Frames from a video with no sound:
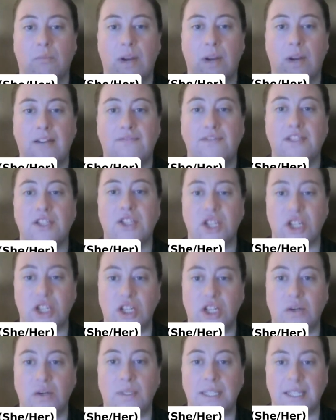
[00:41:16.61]
relevant
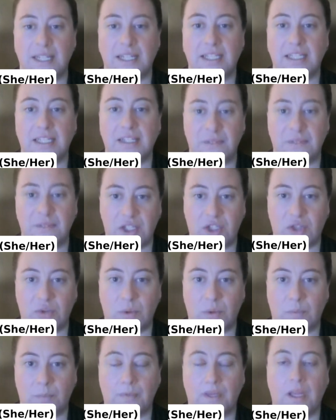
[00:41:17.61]
to you as an
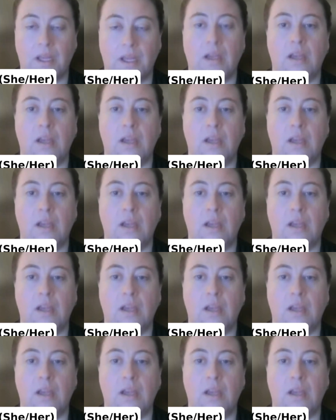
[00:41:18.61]
individual.